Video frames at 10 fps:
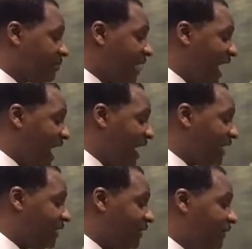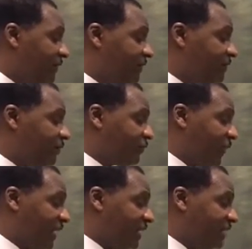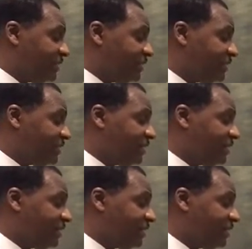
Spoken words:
my friend